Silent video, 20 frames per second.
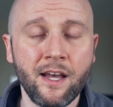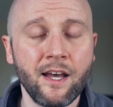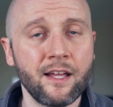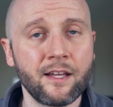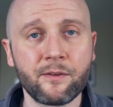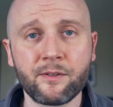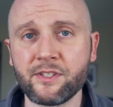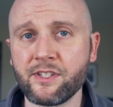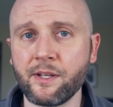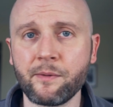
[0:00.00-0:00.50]

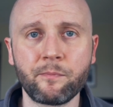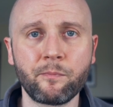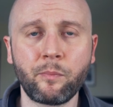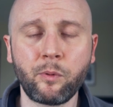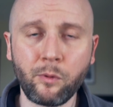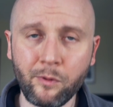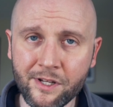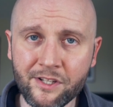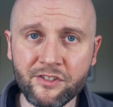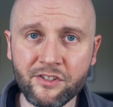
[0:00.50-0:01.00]
Like we said,
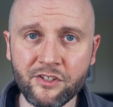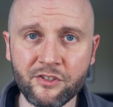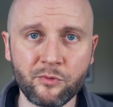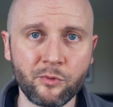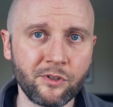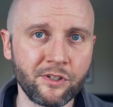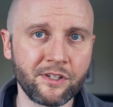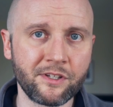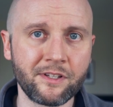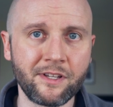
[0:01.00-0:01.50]
princes
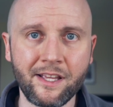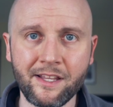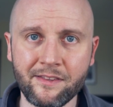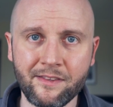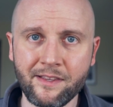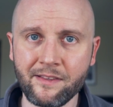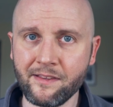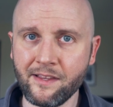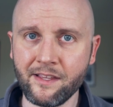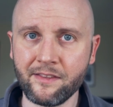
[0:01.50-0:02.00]
really
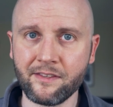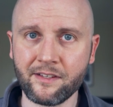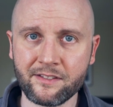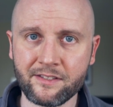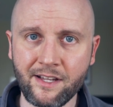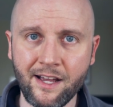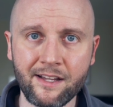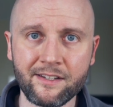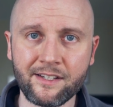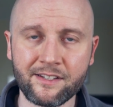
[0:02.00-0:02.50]
in this
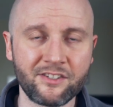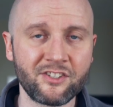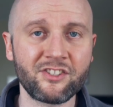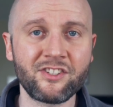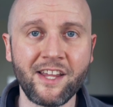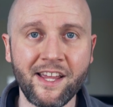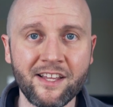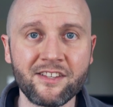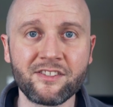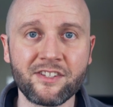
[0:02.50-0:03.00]
context
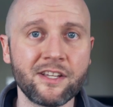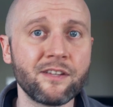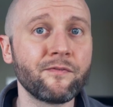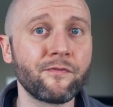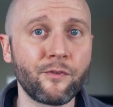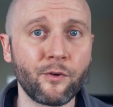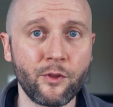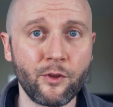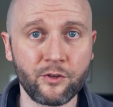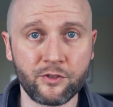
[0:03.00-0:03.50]
stands in
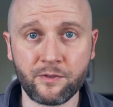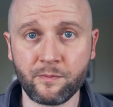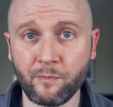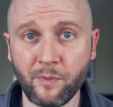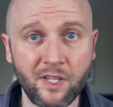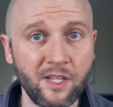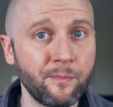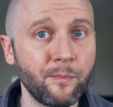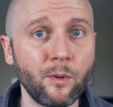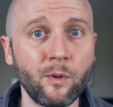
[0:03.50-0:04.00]
for those
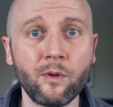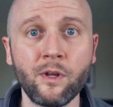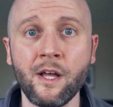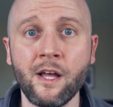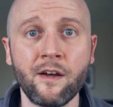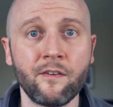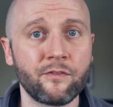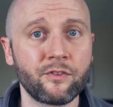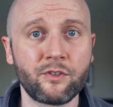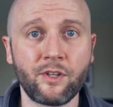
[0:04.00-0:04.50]
people.
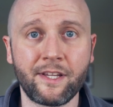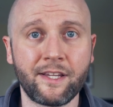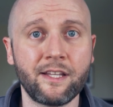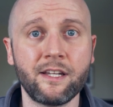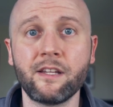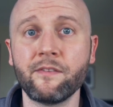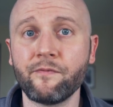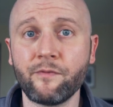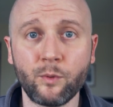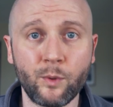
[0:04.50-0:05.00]
It's like an
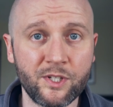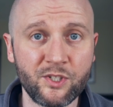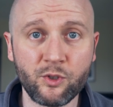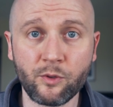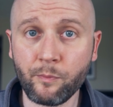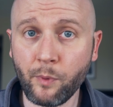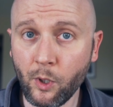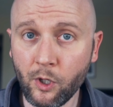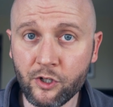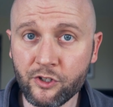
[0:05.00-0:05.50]
influential
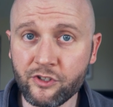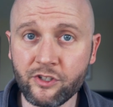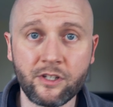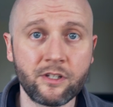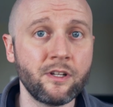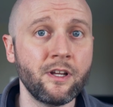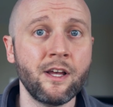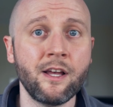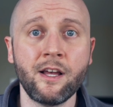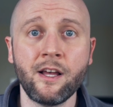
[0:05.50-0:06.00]

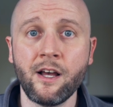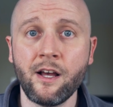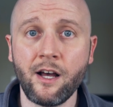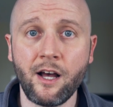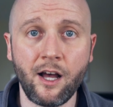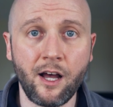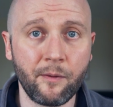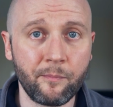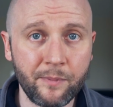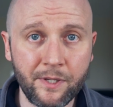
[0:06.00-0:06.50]
person,
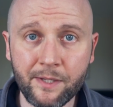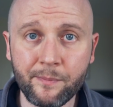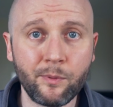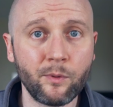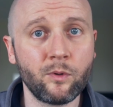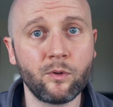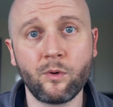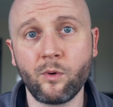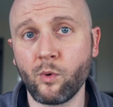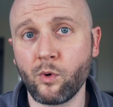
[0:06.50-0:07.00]

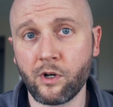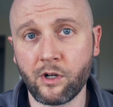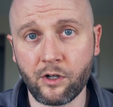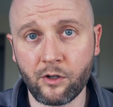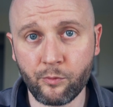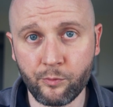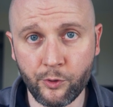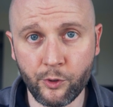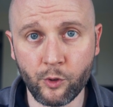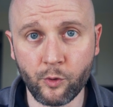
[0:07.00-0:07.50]
people or a
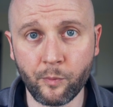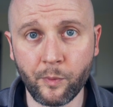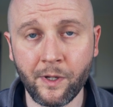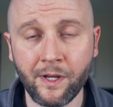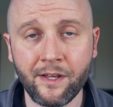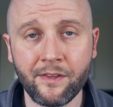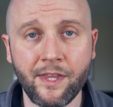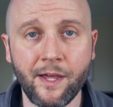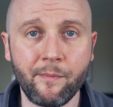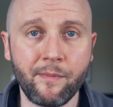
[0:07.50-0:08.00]
group
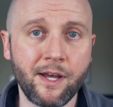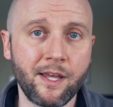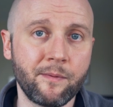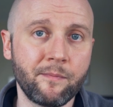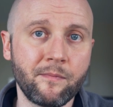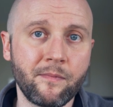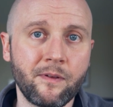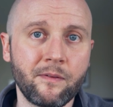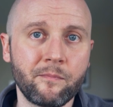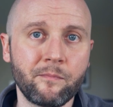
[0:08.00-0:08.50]
that might
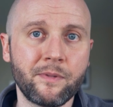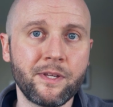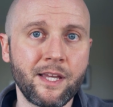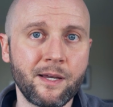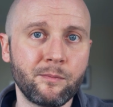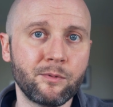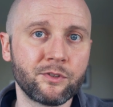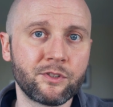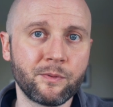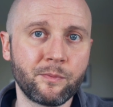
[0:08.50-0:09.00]
be
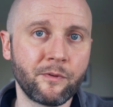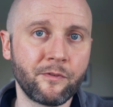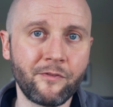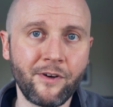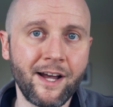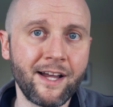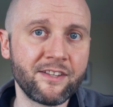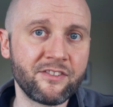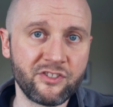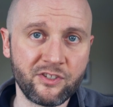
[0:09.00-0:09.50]
able to
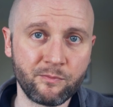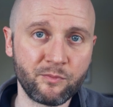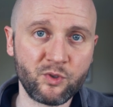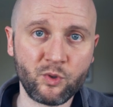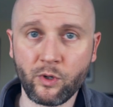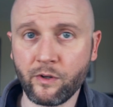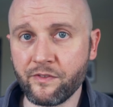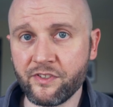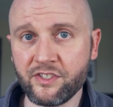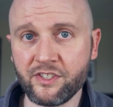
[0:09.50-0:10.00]
provide some
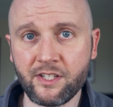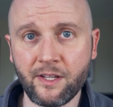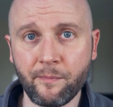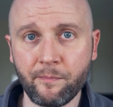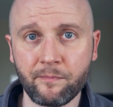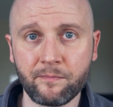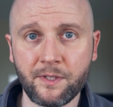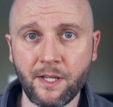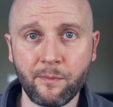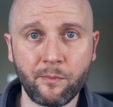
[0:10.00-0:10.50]
sort of
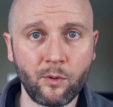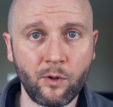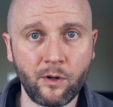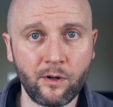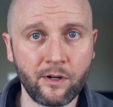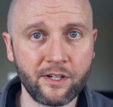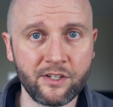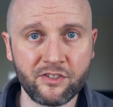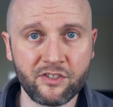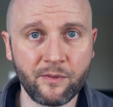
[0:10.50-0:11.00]

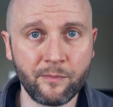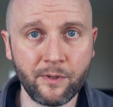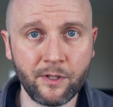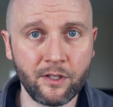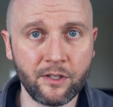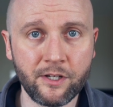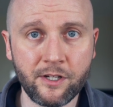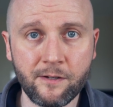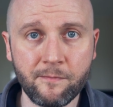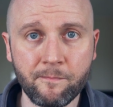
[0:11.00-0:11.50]
temporary
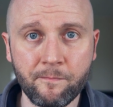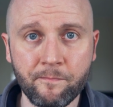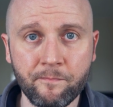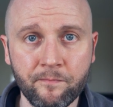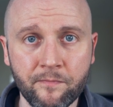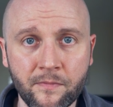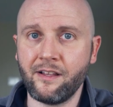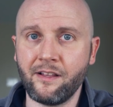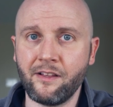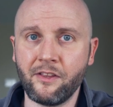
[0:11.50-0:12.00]
stability.
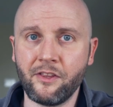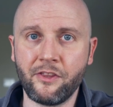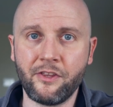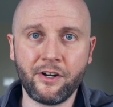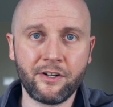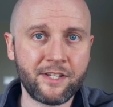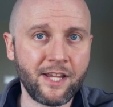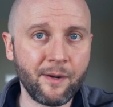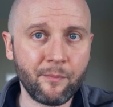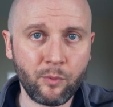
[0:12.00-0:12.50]
They're
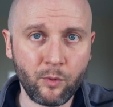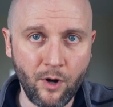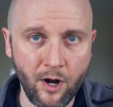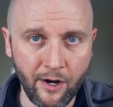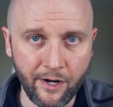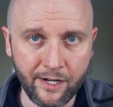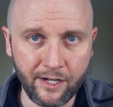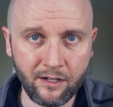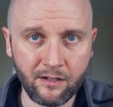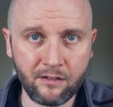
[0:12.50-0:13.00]

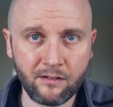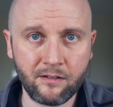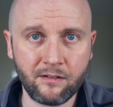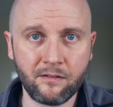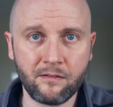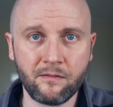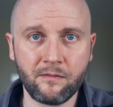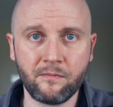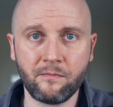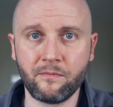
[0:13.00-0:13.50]
temporary.
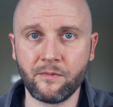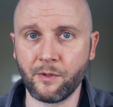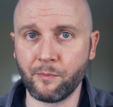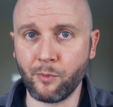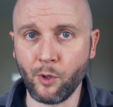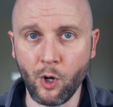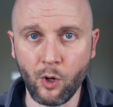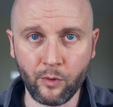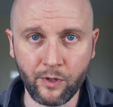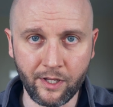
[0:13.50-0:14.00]
They're
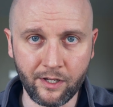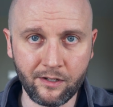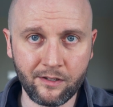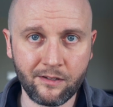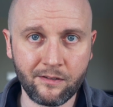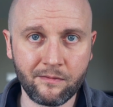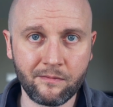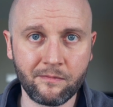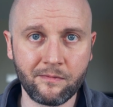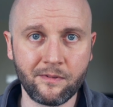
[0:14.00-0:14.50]
broken.
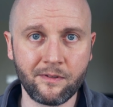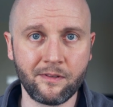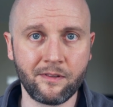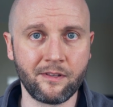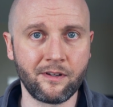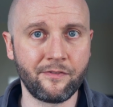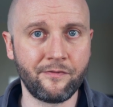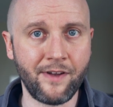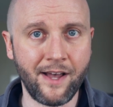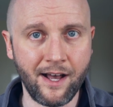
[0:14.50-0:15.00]

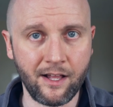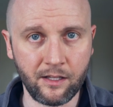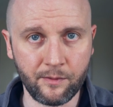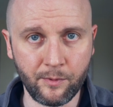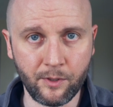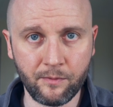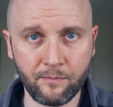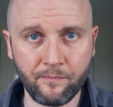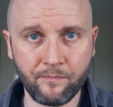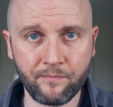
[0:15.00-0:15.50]
They're
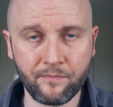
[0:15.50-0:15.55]
fallible.